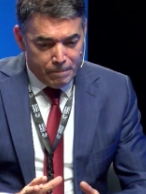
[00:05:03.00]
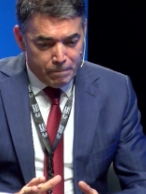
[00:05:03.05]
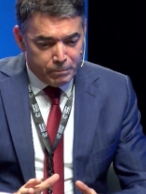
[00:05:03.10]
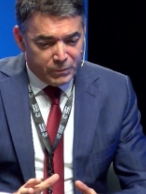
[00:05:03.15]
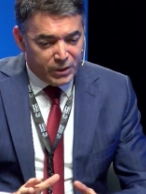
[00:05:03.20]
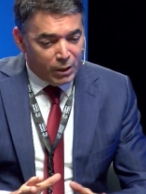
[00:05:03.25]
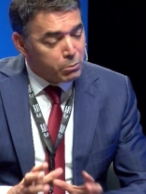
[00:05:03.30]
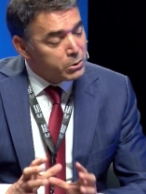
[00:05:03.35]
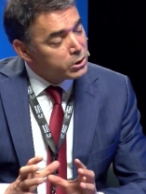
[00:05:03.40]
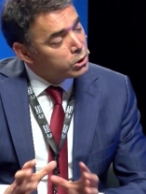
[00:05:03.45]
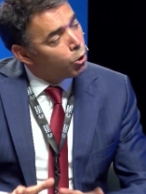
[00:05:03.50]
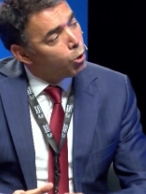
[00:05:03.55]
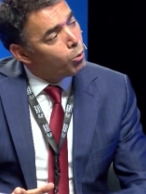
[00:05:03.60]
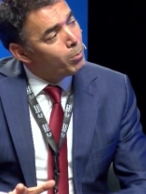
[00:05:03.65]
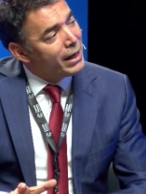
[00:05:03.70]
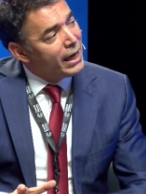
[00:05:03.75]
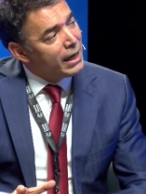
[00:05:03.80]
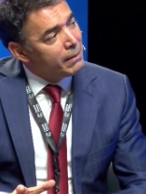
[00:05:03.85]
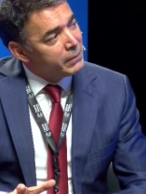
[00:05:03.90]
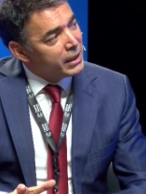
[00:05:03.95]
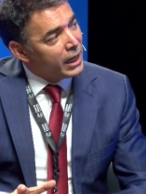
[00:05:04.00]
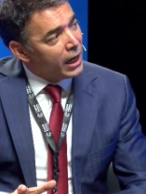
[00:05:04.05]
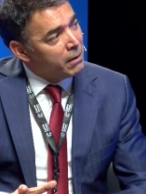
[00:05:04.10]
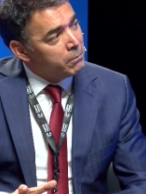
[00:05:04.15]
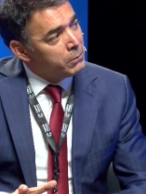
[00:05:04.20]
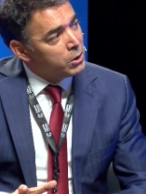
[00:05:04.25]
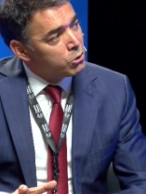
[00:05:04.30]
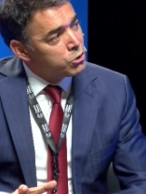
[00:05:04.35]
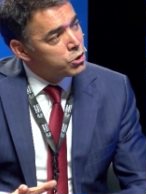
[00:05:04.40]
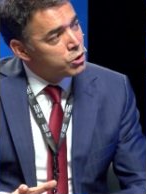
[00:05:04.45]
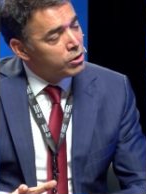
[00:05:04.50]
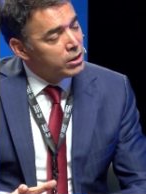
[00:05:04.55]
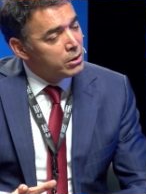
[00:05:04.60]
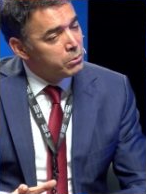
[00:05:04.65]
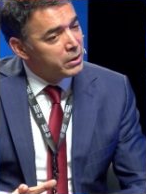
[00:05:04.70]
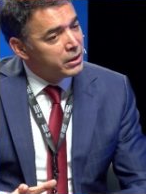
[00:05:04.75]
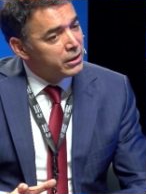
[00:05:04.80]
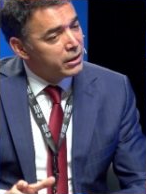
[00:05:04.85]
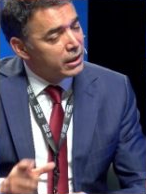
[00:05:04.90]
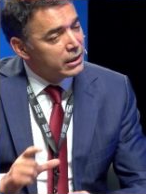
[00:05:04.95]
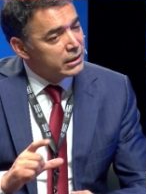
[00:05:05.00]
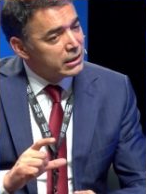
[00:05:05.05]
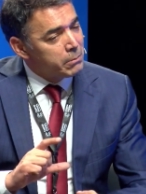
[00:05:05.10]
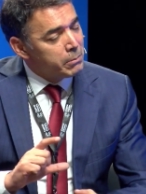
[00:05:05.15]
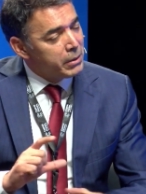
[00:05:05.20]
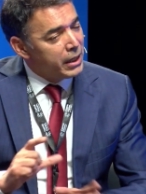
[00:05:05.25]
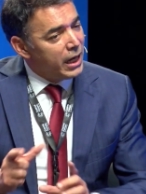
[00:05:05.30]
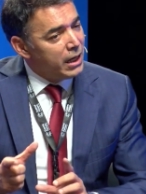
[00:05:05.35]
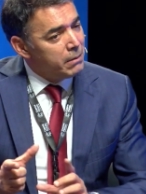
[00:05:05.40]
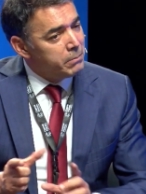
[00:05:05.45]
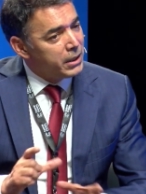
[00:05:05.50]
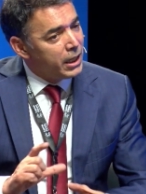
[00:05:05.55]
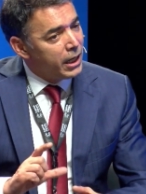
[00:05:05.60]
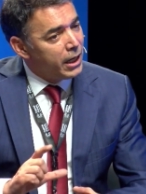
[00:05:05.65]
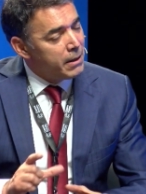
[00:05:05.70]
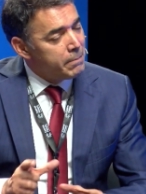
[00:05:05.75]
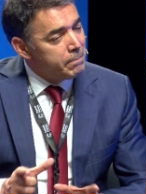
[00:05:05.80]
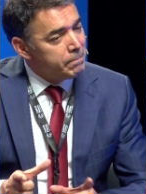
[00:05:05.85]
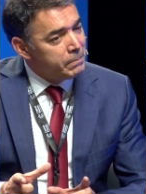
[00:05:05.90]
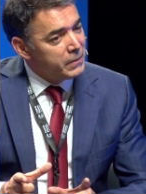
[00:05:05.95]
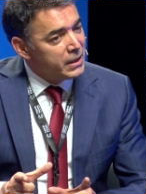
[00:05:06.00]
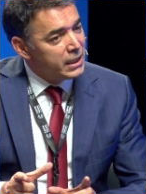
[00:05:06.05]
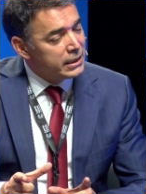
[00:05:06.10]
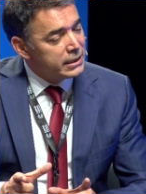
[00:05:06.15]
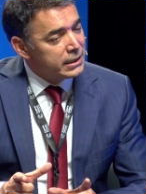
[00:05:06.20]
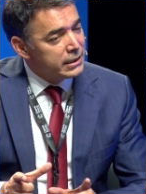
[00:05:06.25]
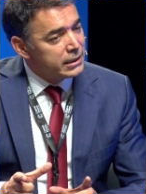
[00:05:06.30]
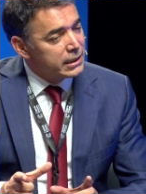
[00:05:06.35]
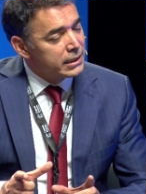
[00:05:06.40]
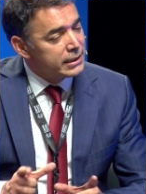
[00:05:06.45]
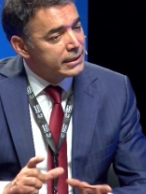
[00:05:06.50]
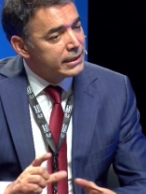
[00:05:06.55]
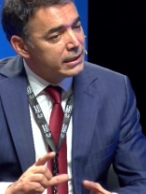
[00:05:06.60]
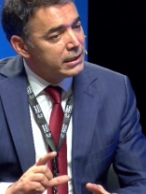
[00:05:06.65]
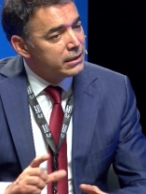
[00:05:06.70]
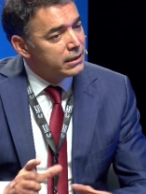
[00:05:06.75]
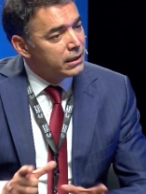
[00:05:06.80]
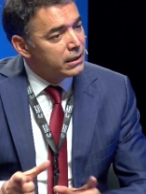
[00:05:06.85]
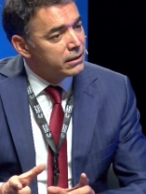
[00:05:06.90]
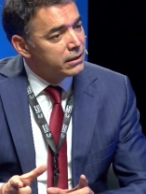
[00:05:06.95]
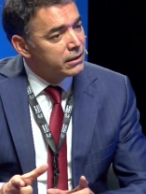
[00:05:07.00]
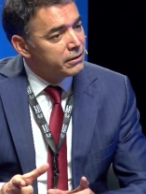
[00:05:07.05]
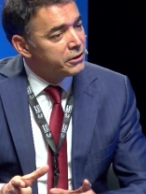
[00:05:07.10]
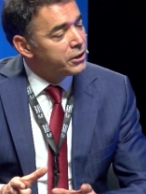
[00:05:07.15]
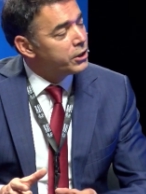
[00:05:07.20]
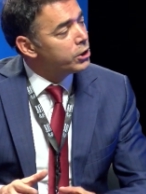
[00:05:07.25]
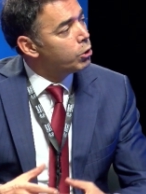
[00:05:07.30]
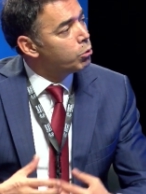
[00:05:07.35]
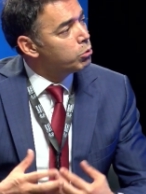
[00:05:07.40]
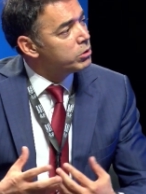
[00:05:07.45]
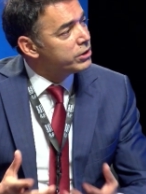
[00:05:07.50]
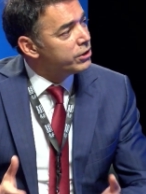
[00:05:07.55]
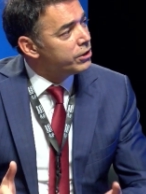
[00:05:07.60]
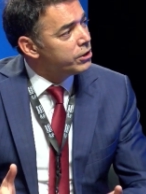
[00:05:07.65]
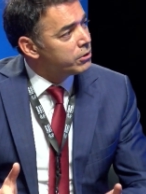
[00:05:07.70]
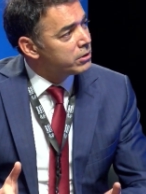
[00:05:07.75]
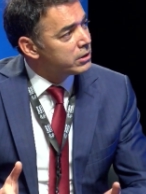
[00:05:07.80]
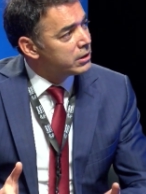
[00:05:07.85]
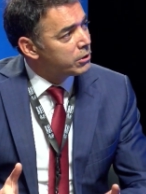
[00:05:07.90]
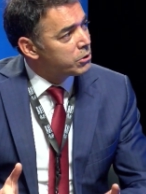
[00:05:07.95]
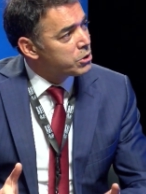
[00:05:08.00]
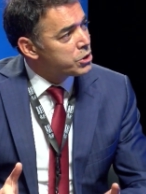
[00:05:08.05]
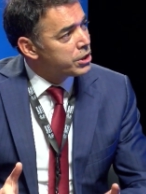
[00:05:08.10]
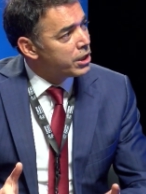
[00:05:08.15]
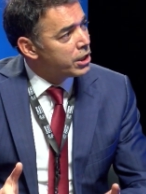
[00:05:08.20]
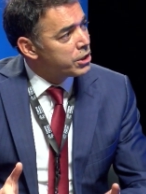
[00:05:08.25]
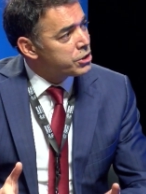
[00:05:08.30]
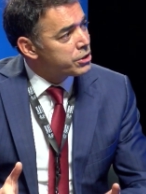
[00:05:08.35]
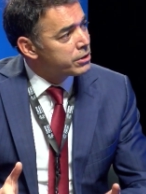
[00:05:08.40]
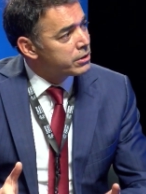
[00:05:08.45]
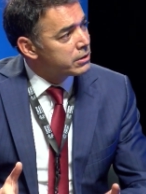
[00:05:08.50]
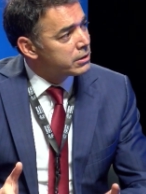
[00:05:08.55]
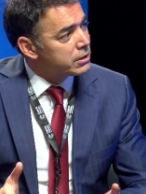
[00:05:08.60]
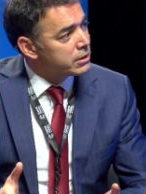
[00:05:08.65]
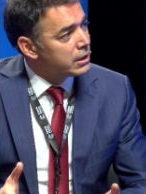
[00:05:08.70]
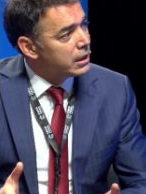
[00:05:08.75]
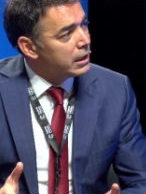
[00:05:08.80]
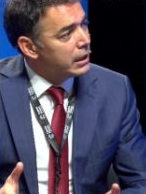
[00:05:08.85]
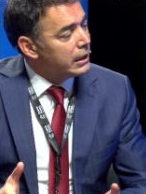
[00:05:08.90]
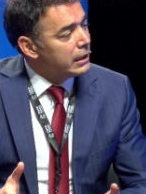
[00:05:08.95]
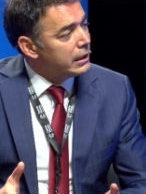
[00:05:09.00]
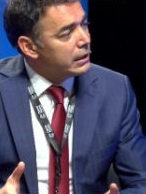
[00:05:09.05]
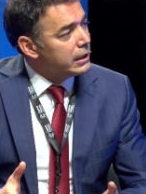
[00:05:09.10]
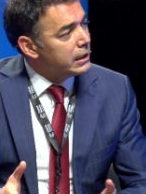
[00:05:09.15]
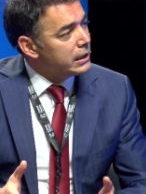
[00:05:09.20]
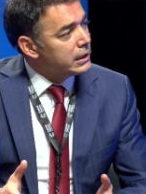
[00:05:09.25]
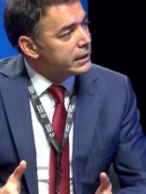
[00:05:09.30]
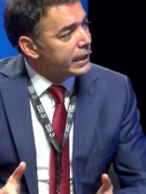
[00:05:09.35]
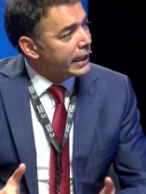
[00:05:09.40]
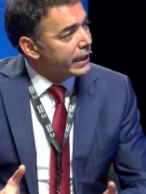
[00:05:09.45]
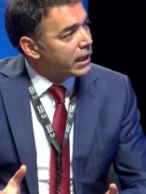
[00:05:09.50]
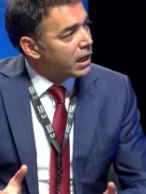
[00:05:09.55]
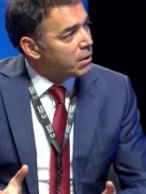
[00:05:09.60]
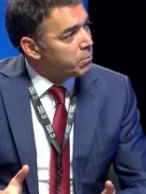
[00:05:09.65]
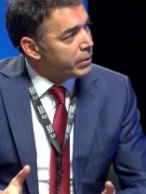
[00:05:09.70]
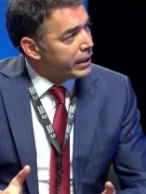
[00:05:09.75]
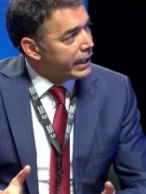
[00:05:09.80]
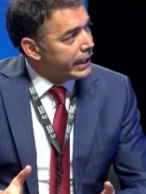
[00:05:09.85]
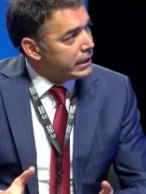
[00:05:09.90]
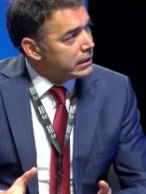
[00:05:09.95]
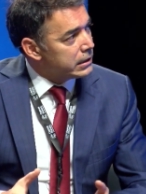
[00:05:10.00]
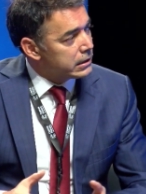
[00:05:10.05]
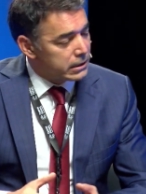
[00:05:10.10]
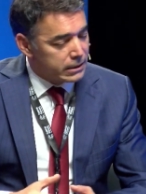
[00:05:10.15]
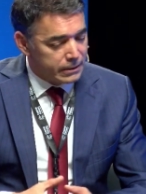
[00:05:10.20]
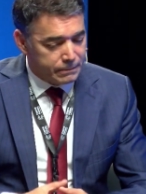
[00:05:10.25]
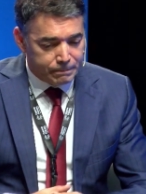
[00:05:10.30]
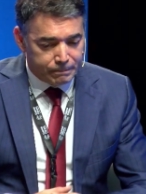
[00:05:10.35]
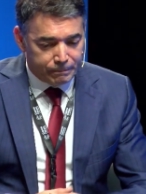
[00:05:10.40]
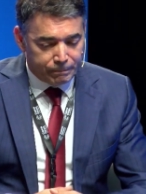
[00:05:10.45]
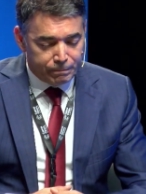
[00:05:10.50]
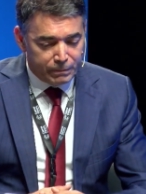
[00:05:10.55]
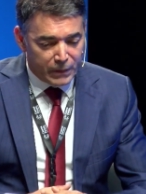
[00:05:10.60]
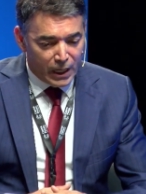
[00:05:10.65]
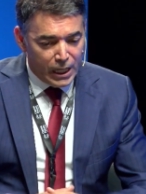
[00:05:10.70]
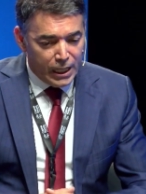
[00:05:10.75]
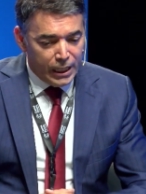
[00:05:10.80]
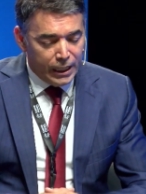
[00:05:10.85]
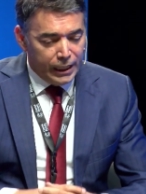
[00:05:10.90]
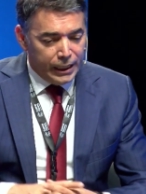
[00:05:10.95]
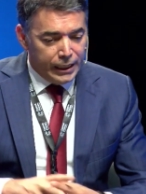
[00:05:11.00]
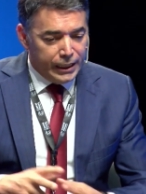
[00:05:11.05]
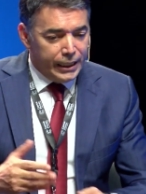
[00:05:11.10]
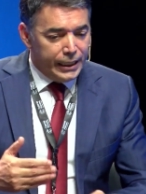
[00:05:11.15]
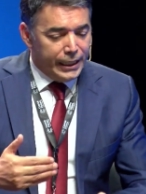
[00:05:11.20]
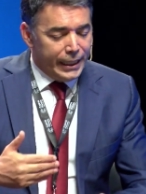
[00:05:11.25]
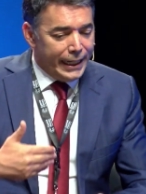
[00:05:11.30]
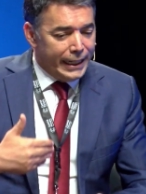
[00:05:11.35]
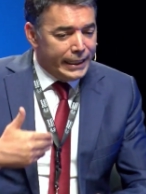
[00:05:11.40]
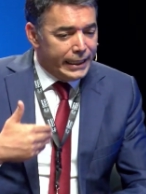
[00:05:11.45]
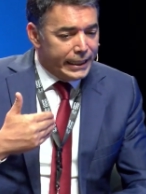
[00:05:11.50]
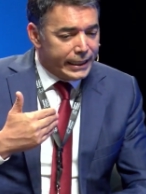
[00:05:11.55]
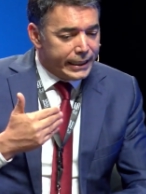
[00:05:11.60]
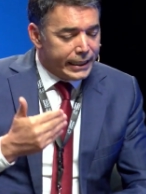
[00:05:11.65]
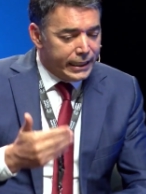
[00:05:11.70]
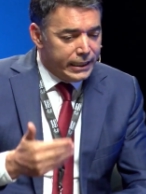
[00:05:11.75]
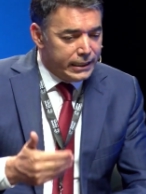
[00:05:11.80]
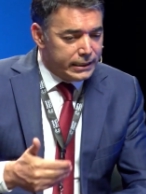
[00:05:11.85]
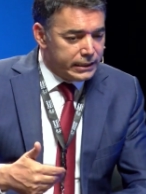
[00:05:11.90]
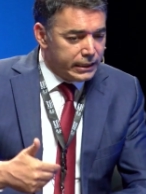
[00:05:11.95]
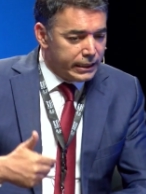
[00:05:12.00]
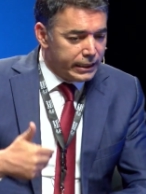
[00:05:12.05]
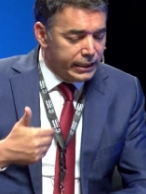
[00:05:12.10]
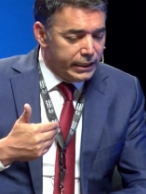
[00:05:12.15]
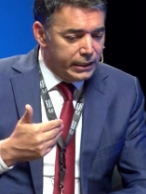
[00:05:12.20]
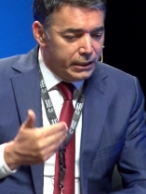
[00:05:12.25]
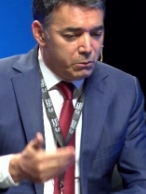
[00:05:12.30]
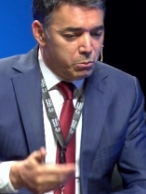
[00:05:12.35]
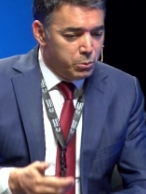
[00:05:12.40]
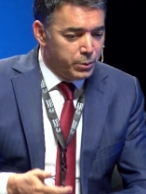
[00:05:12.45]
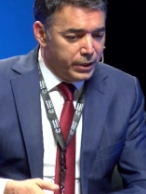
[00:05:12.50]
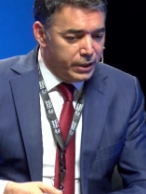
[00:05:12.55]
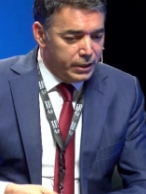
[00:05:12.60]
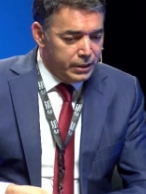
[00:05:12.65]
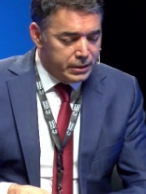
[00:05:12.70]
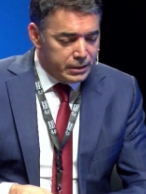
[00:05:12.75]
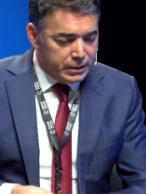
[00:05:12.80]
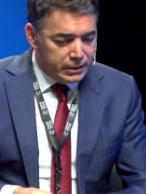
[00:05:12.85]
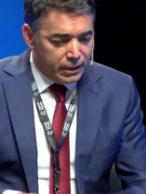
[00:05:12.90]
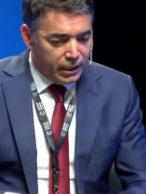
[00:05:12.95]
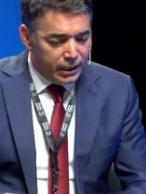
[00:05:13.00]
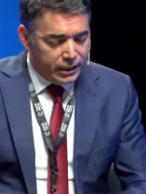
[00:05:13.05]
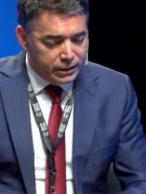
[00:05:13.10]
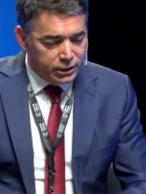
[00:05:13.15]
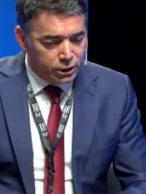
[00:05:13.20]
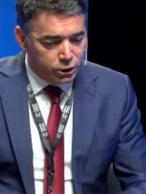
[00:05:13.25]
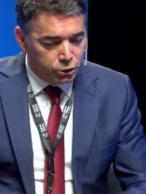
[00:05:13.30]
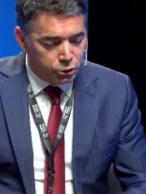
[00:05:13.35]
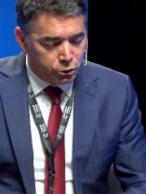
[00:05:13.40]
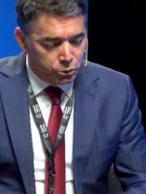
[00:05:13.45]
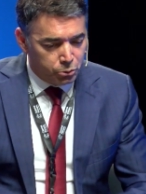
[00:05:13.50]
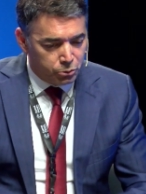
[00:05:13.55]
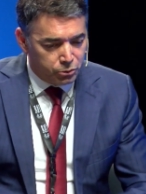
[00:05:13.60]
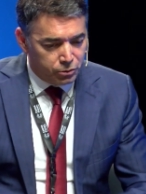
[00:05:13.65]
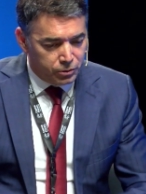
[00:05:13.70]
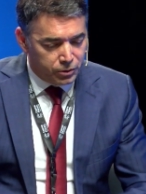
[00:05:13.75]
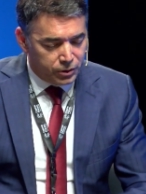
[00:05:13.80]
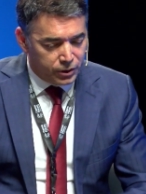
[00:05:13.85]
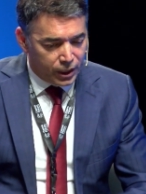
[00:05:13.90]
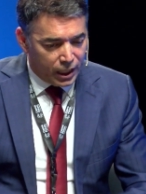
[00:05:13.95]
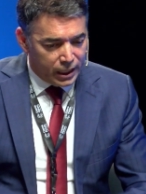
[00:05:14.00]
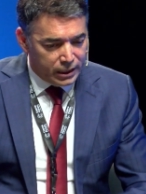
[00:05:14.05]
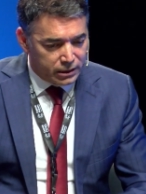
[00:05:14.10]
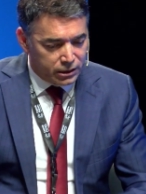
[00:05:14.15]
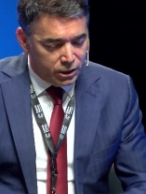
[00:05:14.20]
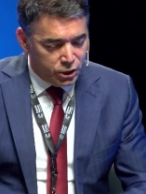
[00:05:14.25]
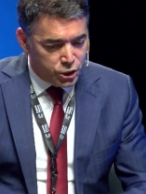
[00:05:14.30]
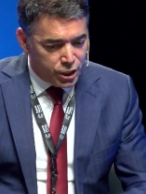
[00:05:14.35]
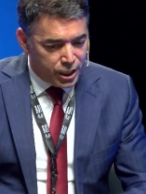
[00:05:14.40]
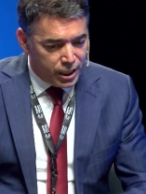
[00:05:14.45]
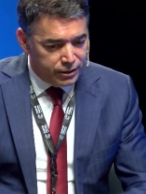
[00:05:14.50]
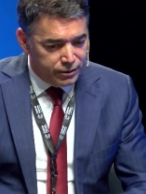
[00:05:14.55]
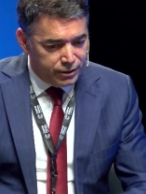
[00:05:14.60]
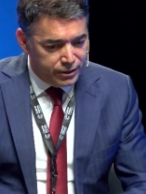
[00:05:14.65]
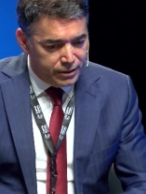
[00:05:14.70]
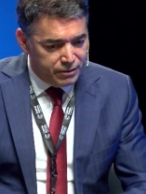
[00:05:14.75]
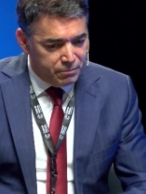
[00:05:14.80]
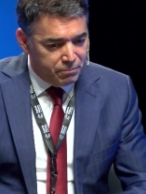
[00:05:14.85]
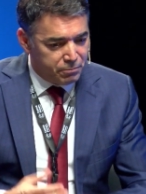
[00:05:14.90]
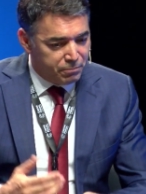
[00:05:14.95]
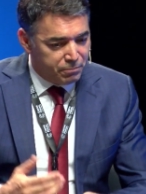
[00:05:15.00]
There was no blame game. Usually when there is a blame game, this is a signal that there are no serious negotiations taking place. And increasingly, we started to trust each other